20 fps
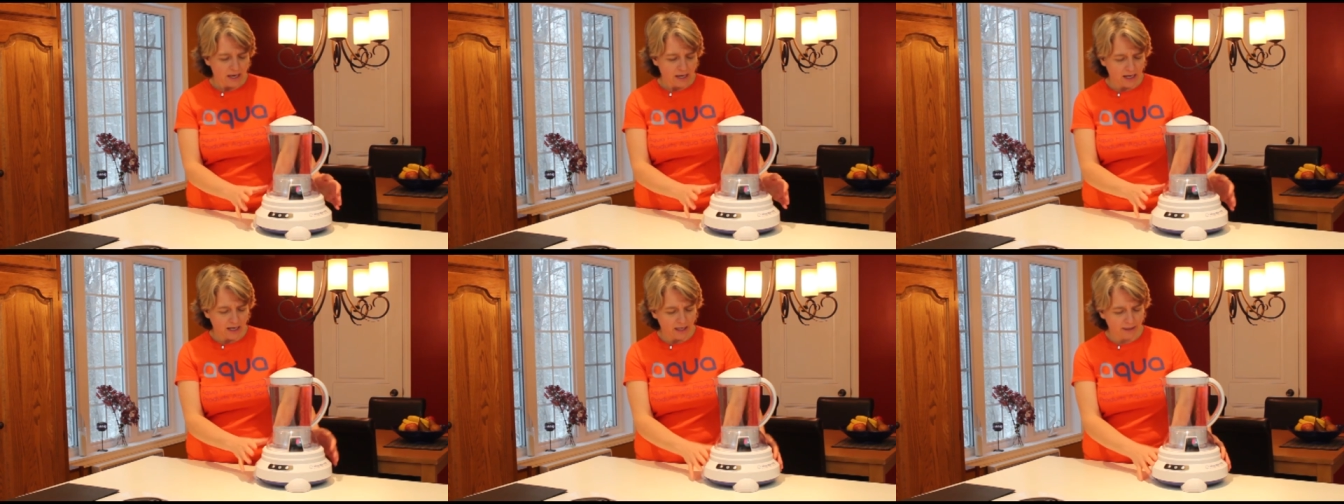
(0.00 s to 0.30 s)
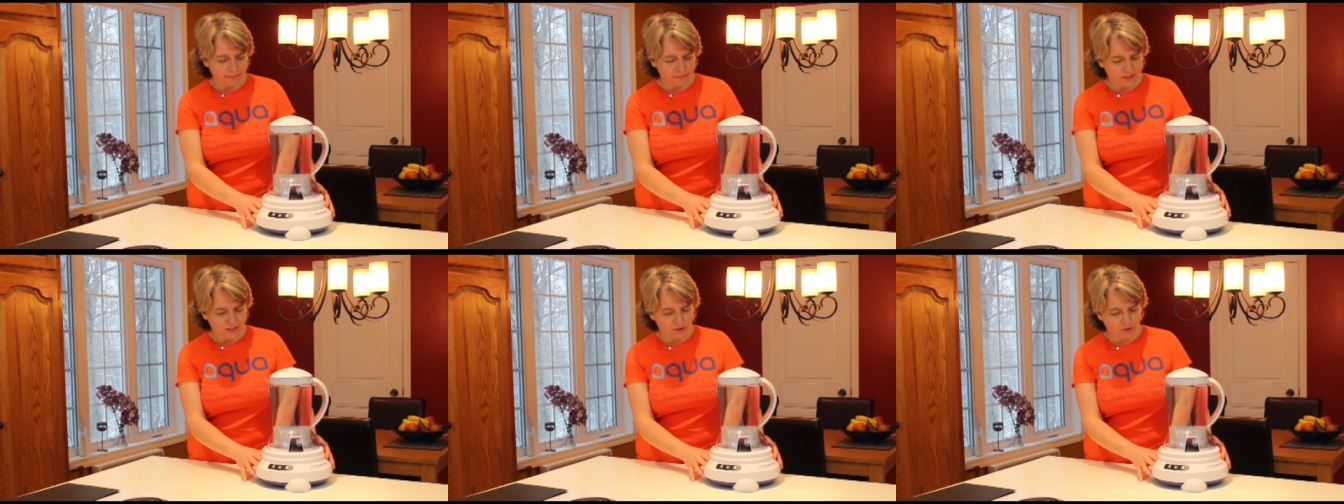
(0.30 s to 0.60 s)

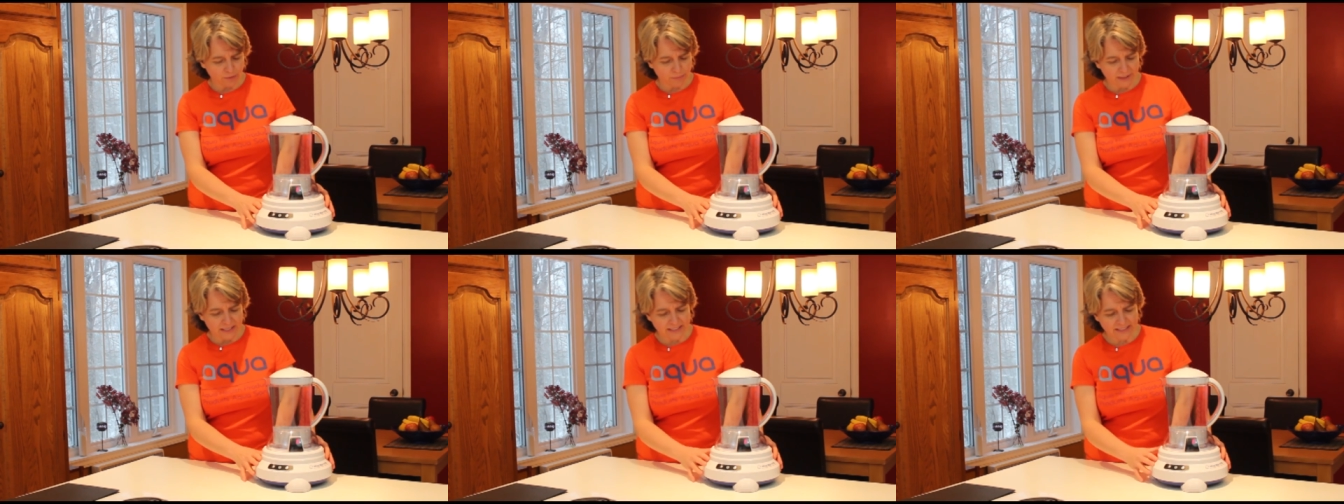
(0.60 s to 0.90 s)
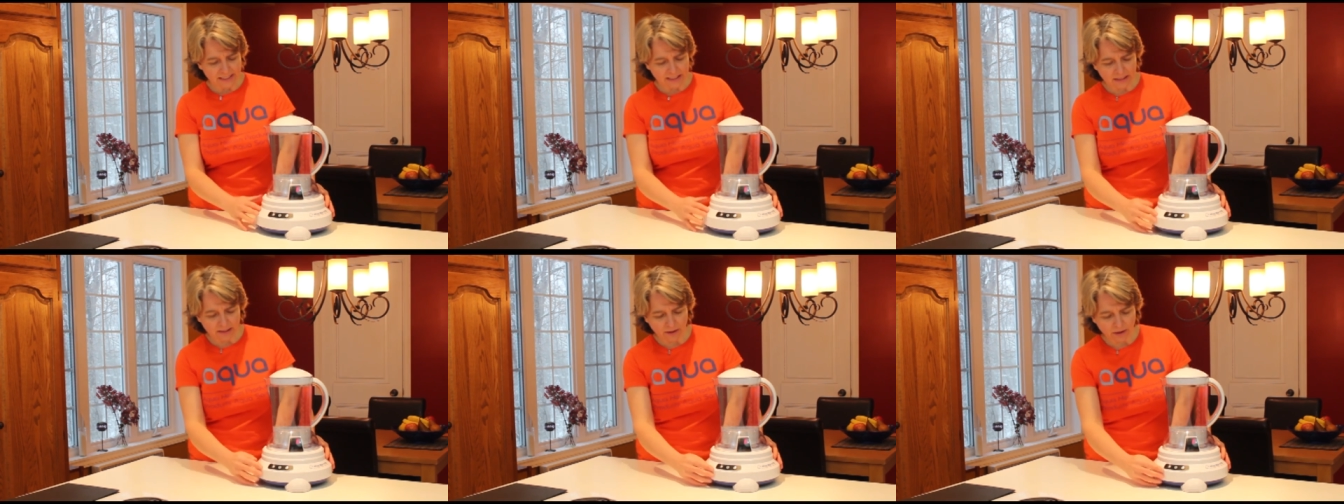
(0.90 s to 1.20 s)
Um, so
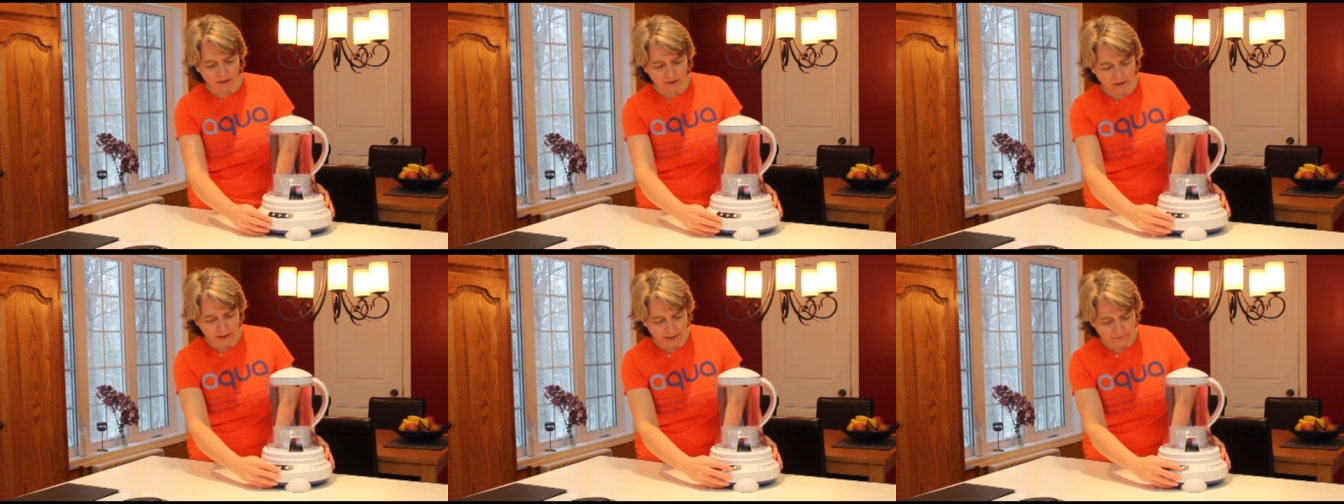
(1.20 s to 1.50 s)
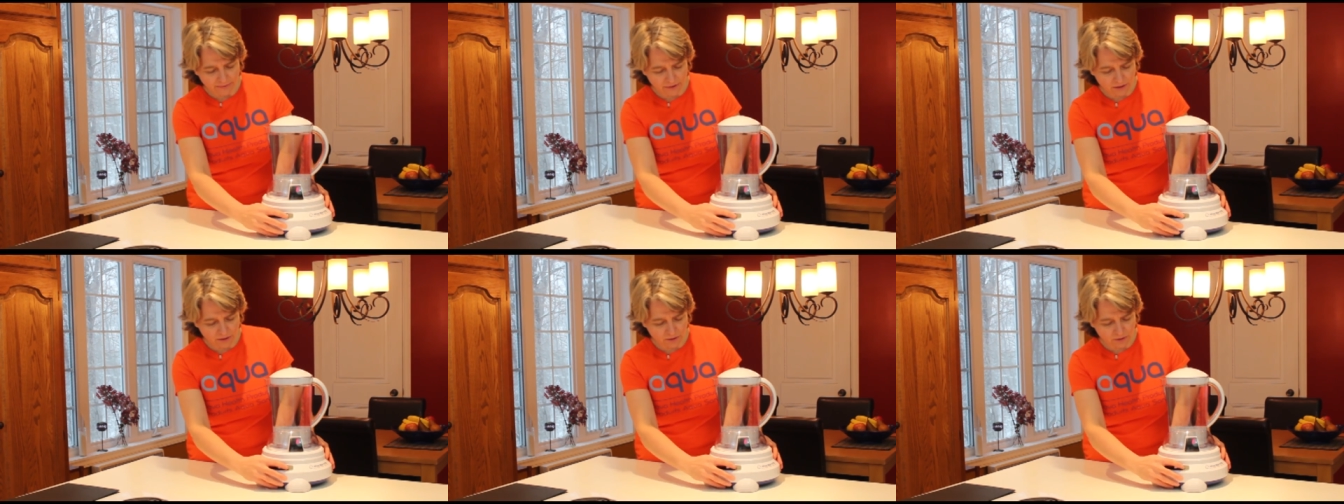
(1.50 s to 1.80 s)
basically all you
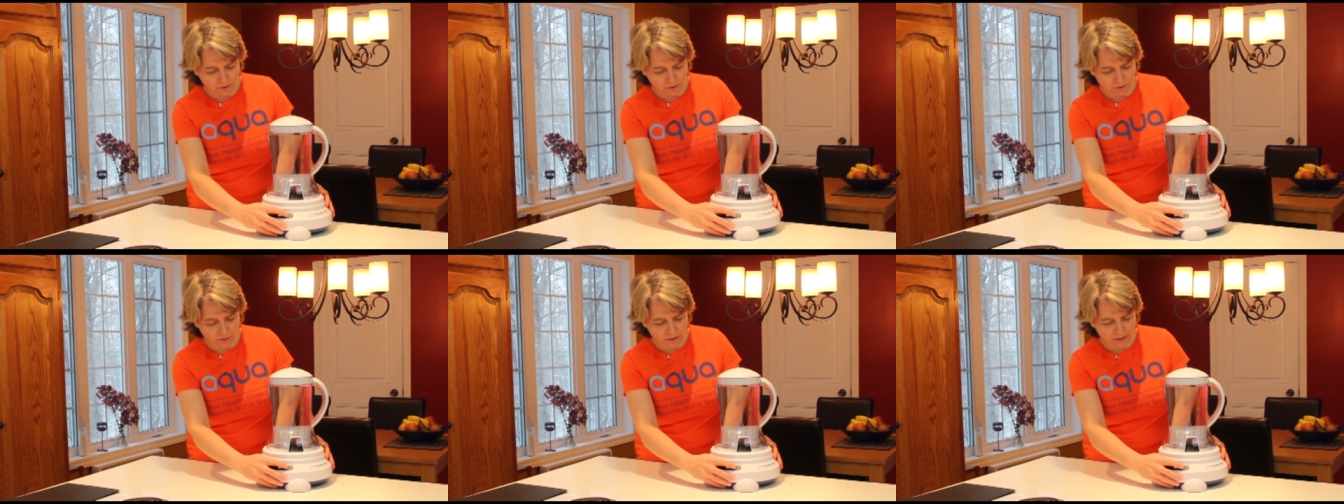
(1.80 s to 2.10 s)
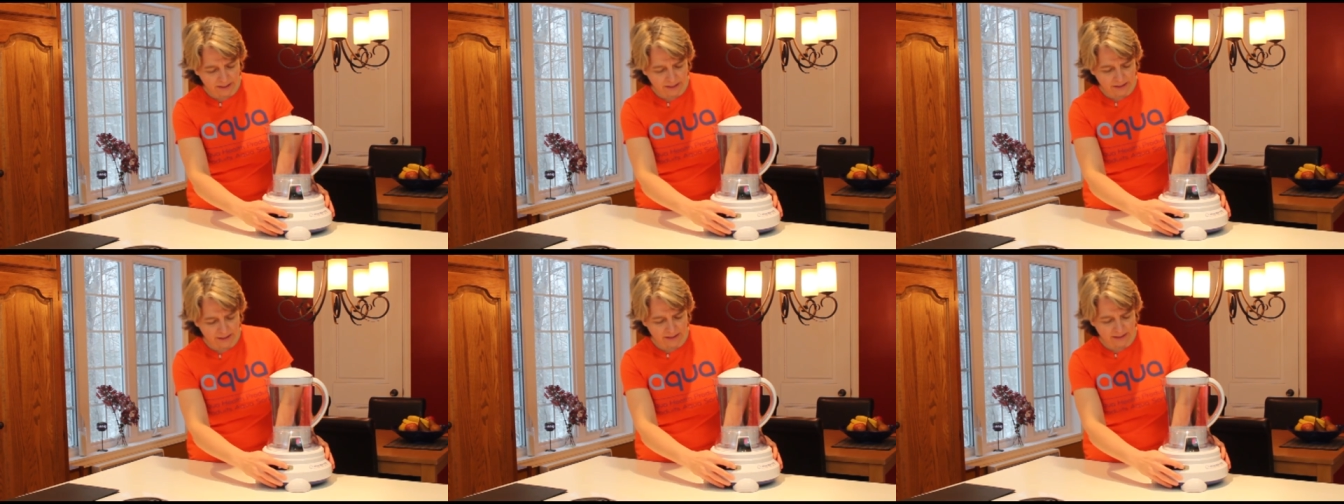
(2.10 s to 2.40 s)
have to do
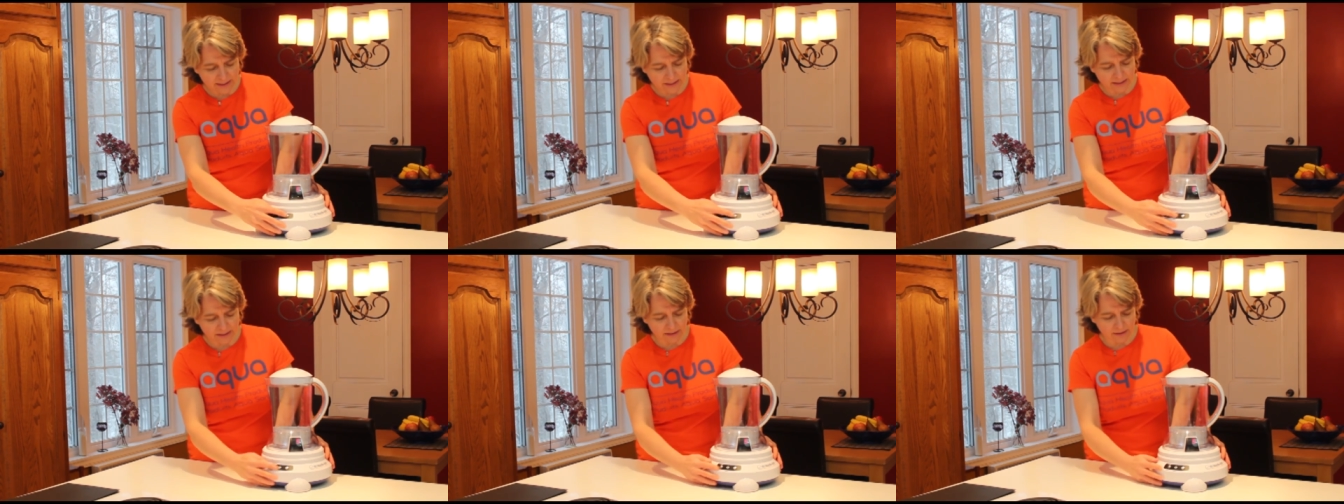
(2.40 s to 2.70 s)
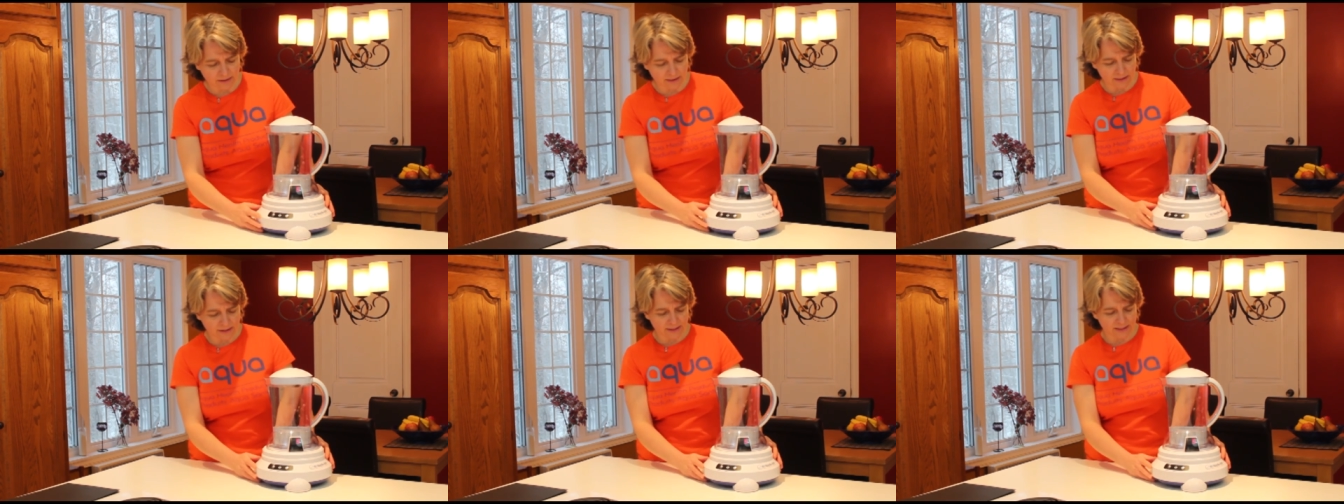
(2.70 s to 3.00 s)
is
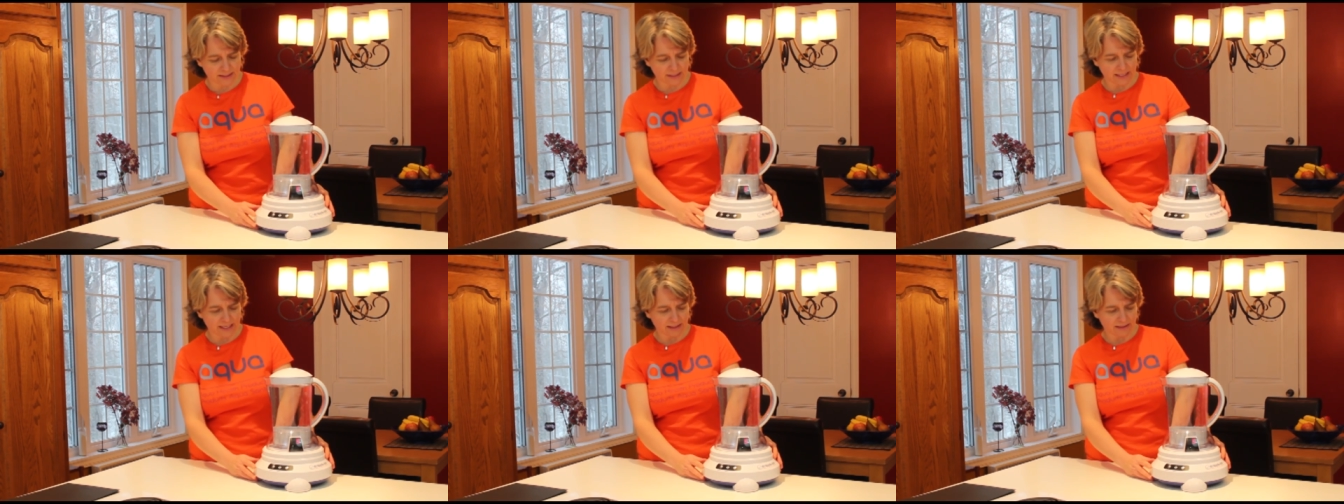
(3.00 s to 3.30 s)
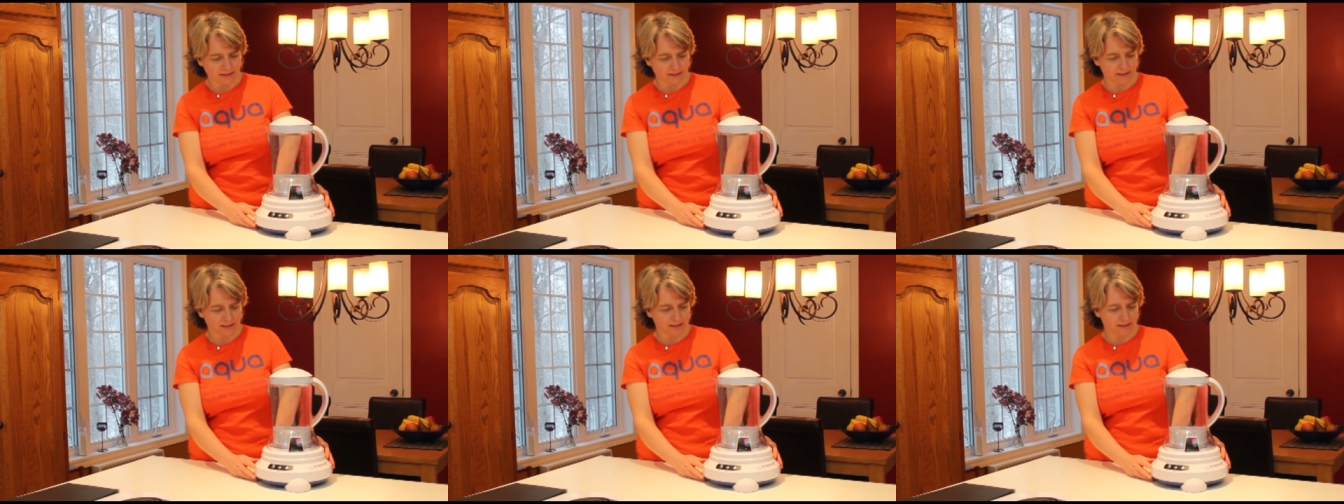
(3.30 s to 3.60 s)

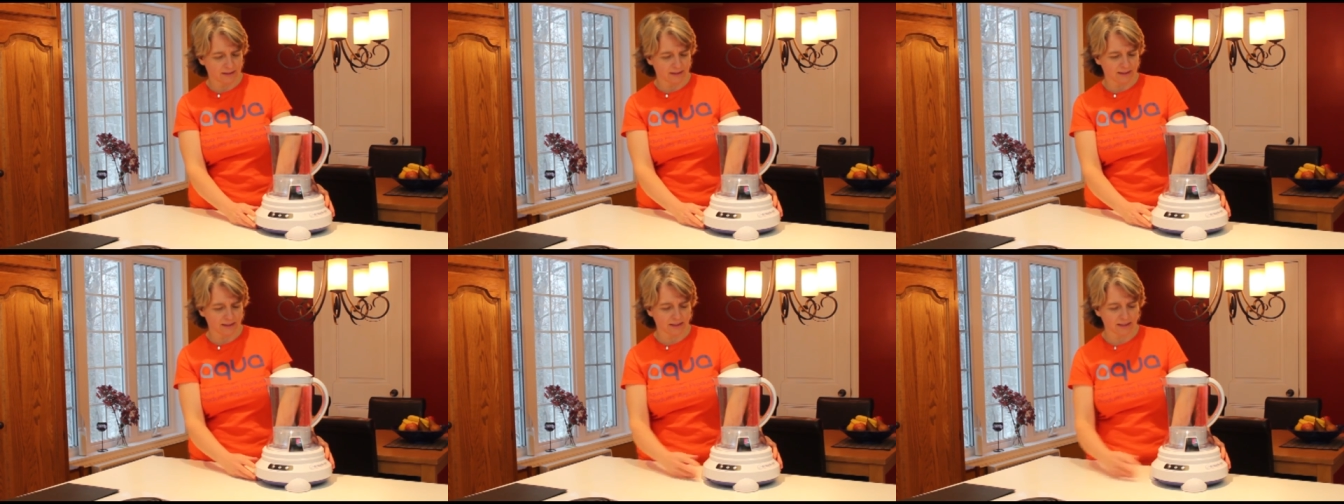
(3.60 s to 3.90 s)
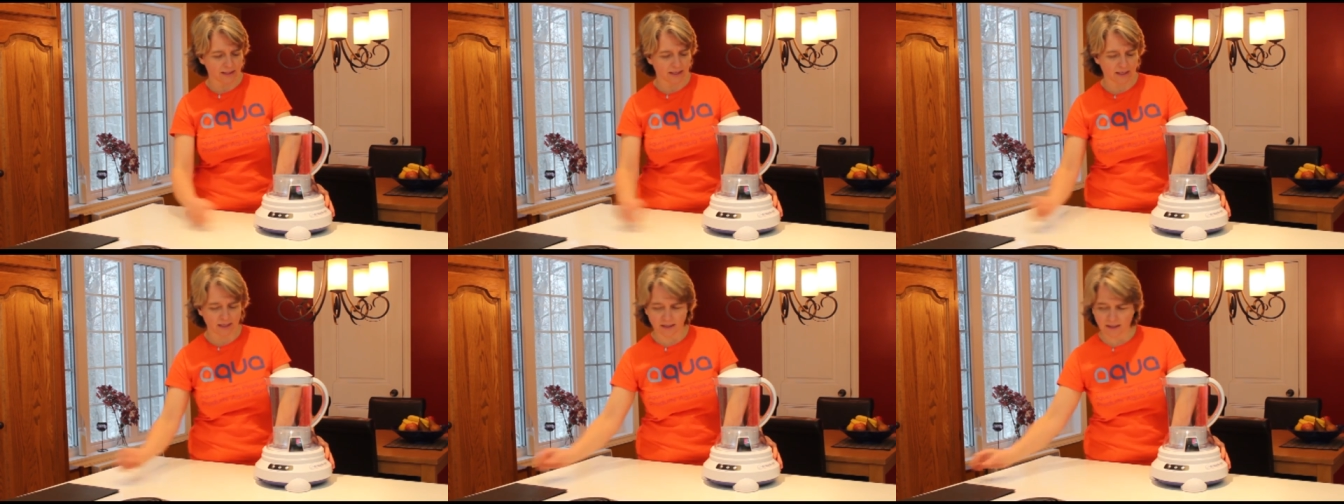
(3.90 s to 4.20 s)
set
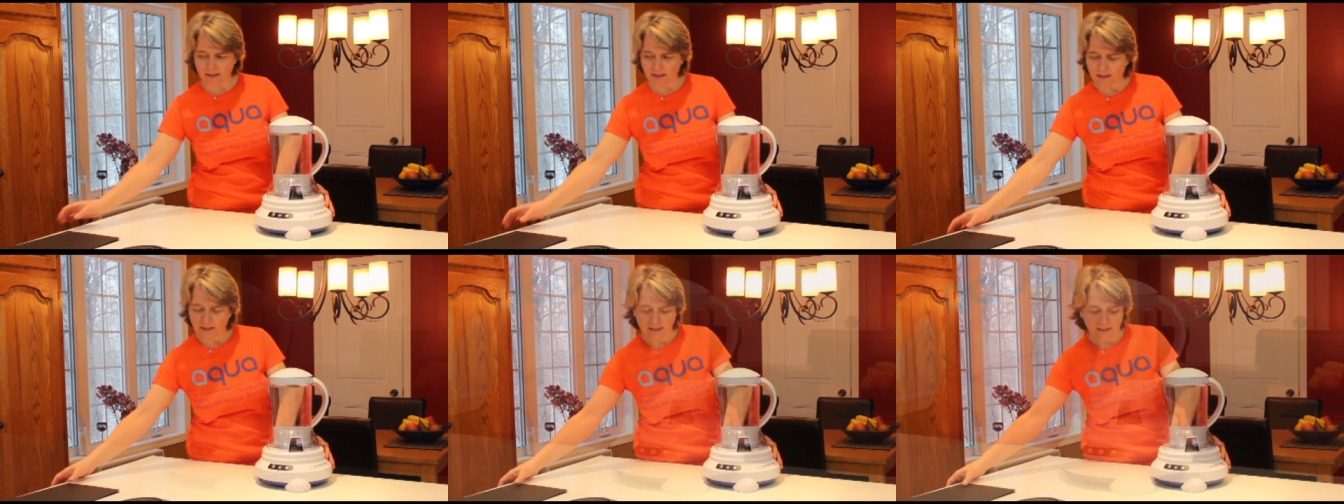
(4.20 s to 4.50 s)
the uh,